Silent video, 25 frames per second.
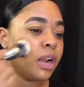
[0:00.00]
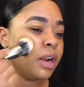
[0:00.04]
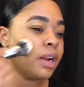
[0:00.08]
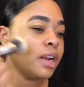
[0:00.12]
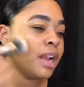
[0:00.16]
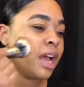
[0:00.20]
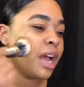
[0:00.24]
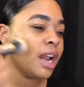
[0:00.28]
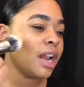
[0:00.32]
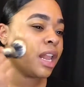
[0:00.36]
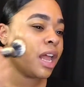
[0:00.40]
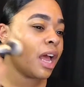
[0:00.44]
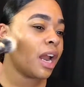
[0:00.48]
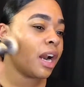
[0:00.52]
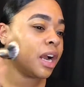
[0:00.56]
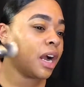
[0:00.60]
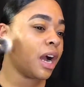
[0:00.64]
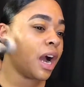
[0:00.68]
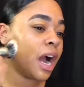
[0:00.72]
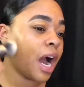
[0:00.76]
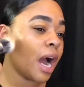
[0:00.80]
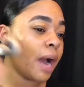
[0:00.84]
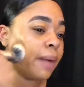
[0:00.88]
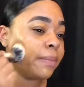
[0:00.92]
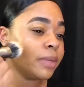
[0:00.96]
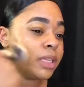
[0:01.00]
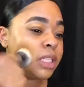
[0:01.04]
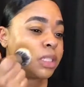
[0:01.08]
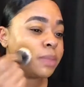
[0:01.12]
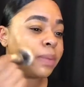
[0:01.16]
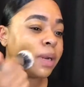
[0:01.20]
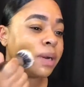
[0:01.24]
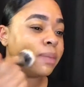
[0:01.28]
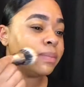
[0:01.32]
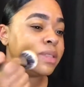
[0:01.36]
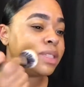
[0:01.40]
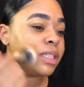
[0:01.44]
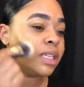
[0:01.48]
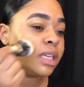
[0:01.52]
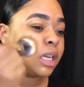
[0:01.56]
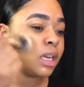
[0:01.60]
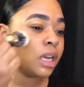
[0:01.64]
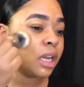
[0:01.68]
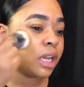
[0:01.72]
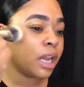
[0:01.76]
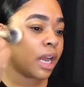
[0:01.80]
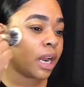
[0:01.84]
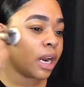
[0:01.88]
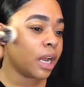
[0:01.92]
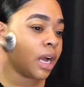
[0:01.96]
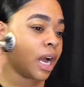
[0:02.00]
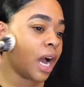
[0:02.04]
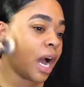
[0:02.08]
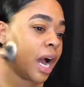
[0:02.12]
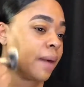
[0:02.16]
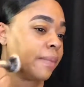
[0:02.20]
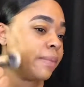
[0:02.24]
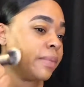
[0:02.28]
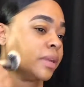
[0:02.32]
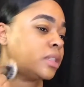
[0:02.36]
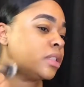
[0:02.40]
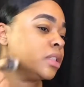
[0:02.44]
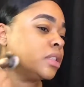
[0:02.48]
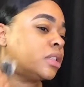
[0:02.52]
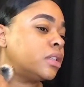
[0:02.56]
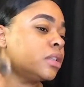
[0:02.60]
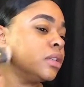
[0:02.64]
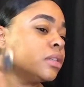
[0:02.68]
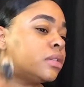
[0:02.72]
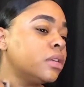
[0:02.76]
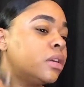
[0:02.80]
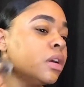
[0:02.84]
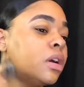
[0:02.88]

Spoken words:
not a lot of comments, but I'm seeing a lot of comments